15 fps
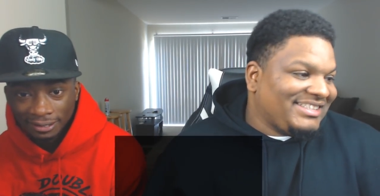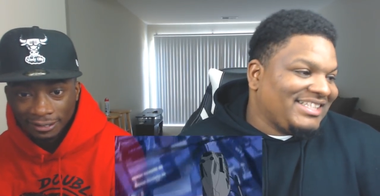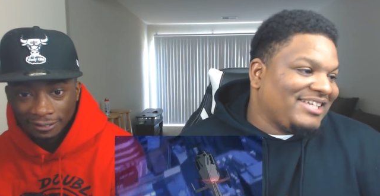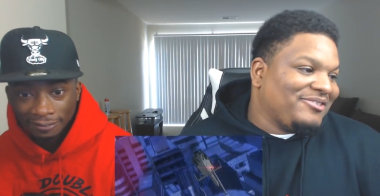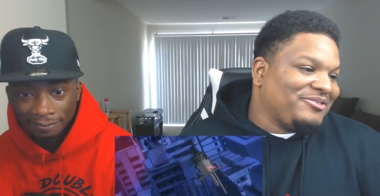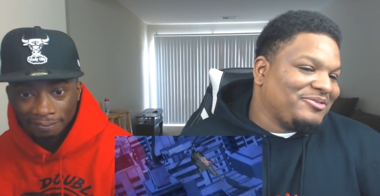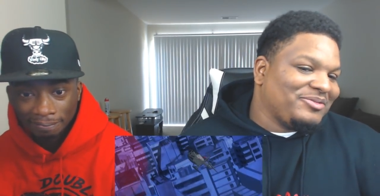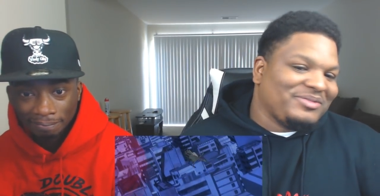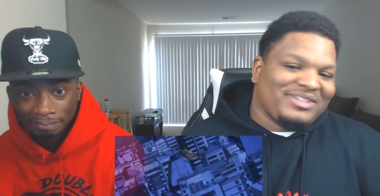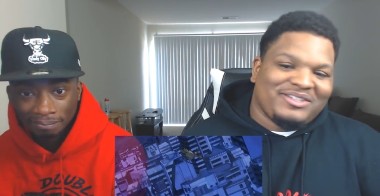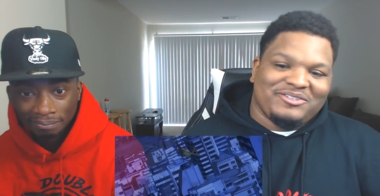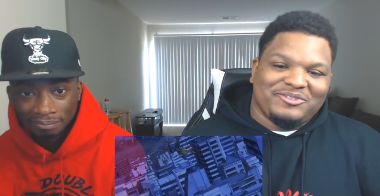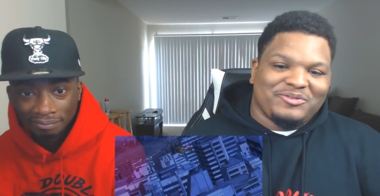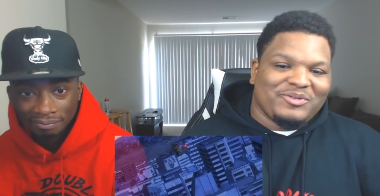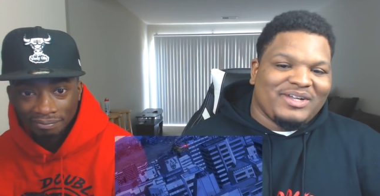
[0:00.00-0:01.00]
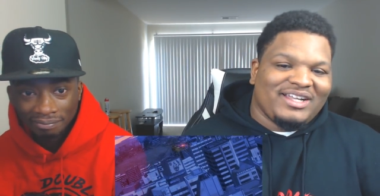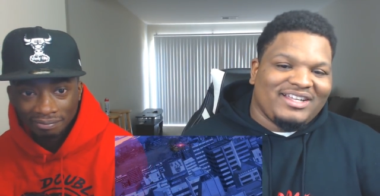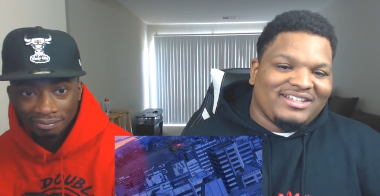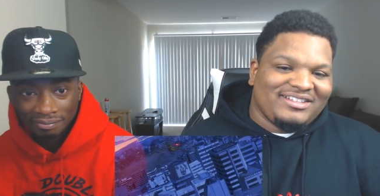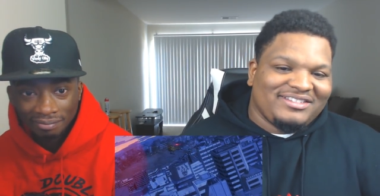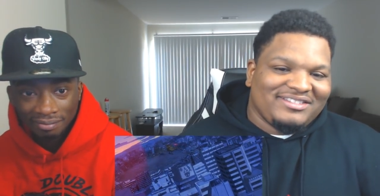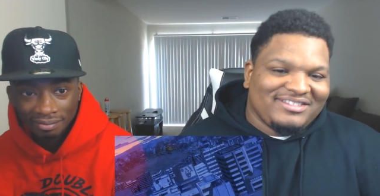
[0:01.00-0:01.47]
Speaker 1: That was wild.
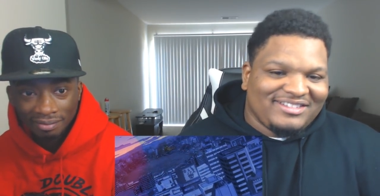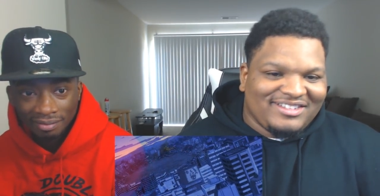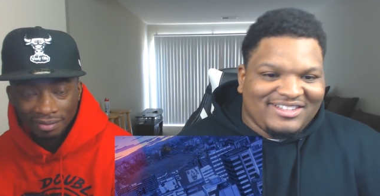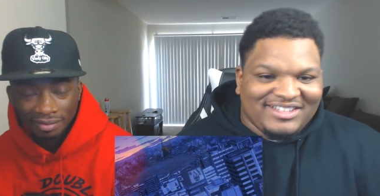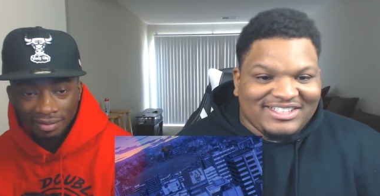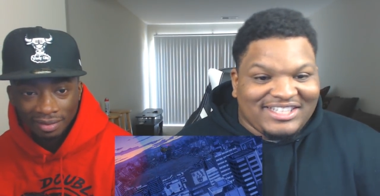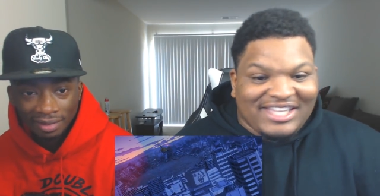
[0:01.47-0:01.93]
This